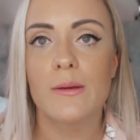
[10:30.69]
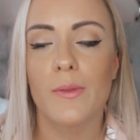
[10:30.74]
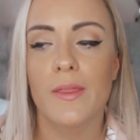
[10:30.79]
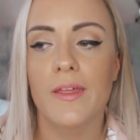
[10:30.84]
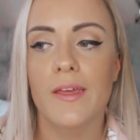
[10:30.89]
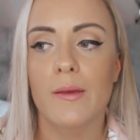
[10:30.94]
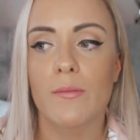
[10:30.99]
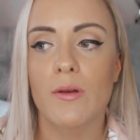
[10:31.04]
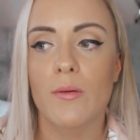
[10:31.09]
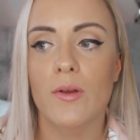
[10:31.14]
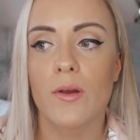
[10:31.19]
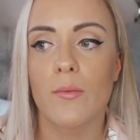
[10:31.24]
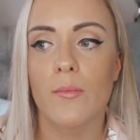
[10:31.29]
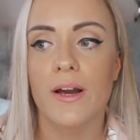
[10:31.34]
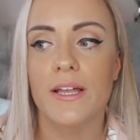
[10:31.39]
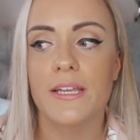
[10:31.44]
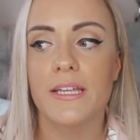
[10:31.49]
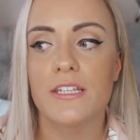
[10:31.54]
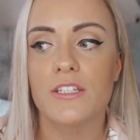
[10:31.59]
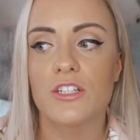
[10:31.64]
I'm thinking maybe I
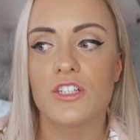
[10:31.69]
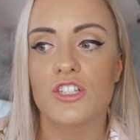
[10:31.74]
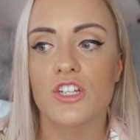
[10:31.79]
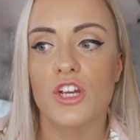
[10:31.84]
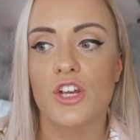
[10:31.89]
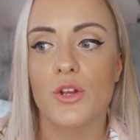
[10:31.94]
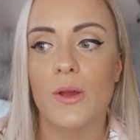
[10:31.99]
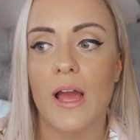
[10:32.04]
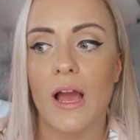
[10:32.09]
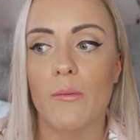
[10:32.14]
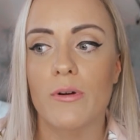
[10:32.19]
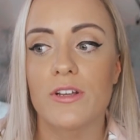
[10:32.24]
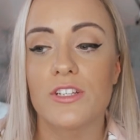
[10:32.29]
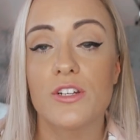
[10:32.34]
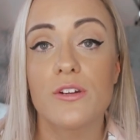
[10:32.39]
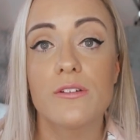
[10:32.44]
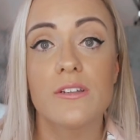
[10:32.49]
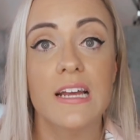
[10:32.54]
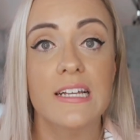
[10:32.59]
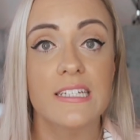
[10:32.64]
might need to show you how I
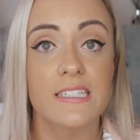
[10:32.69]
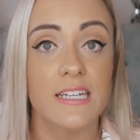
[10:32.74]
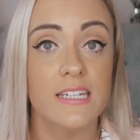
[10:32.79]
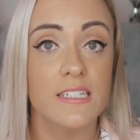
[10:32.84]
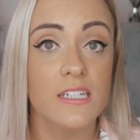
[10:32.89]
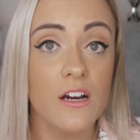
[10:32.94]
do day-to-day